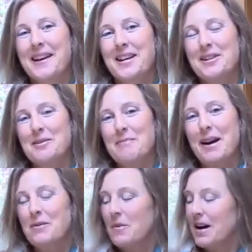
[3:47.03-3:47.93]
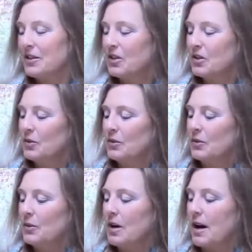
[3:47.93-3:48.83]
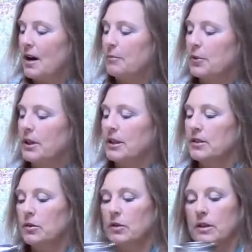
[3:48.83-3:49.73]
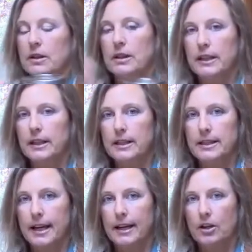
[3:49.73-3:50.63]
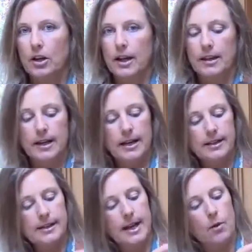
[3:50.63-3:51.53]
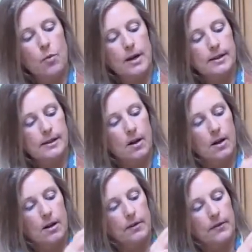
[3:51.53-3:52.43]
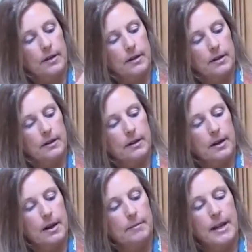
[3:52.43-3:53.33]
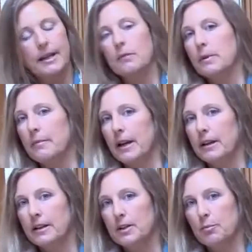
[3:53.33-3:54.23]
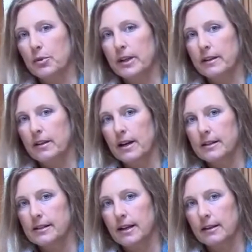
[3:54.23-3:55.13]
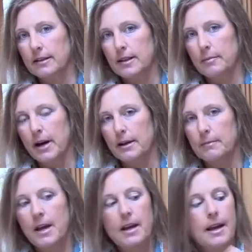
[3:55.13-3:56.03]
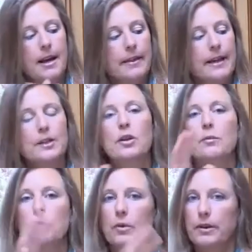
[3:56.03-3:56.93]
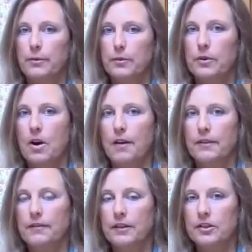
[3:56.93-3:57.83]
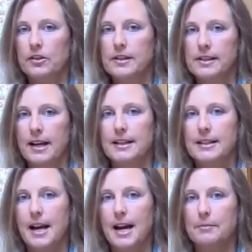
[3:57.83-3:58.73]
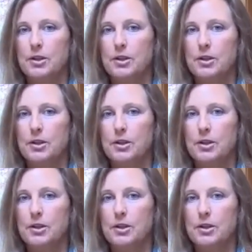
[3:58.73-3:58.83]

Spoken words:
And you might want to put it into a clean container, and the next day, once all of the any remaining debris in there has settled to the bottom, then you can pour it through a coffee filter a second time.